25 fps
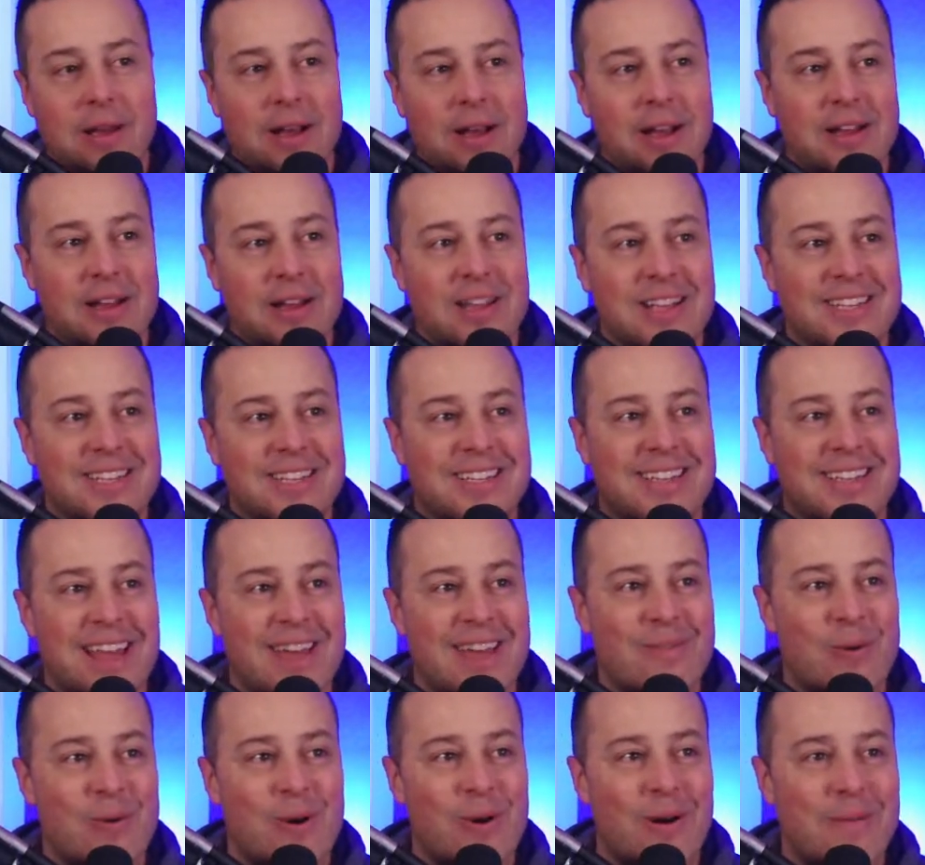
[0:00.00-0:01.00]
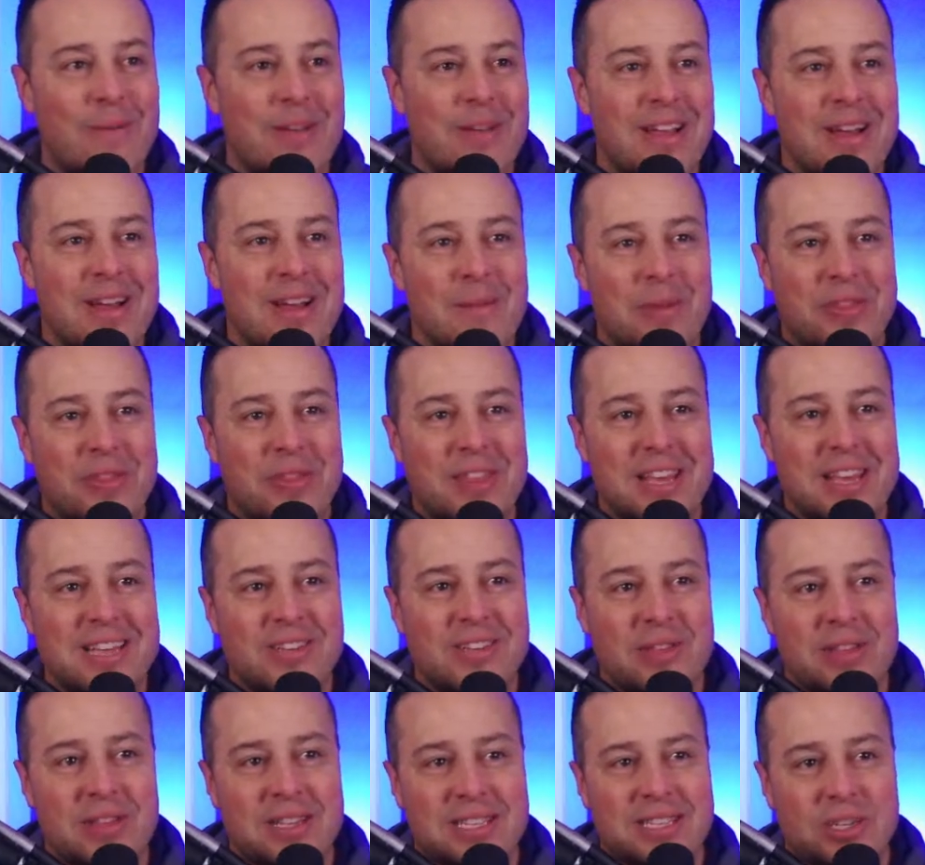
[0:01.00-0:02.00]
Stay warm. But these are the
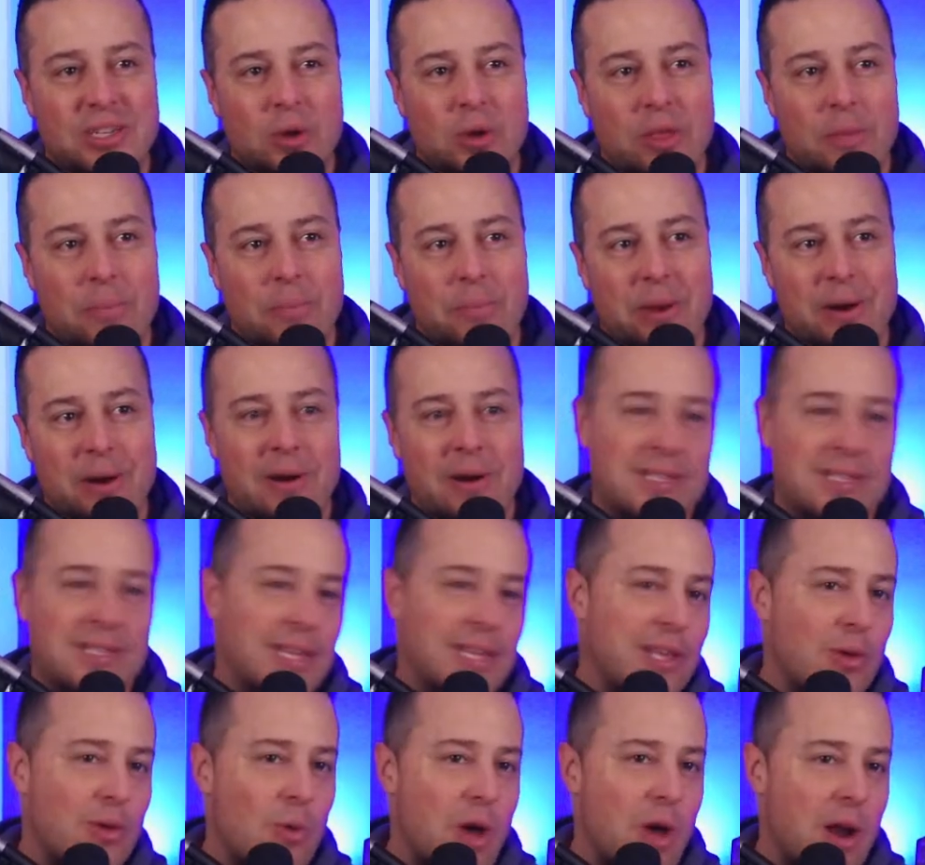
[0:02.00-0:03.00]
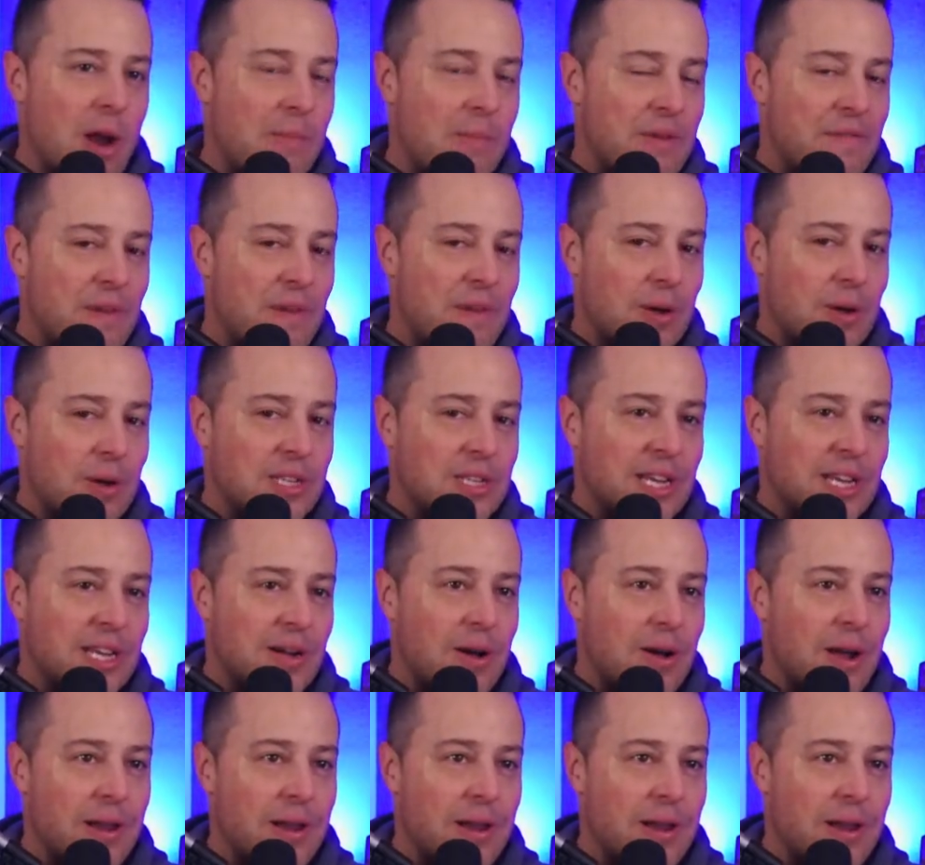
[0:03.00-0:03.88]
sort of the periods that you want to be focusing on.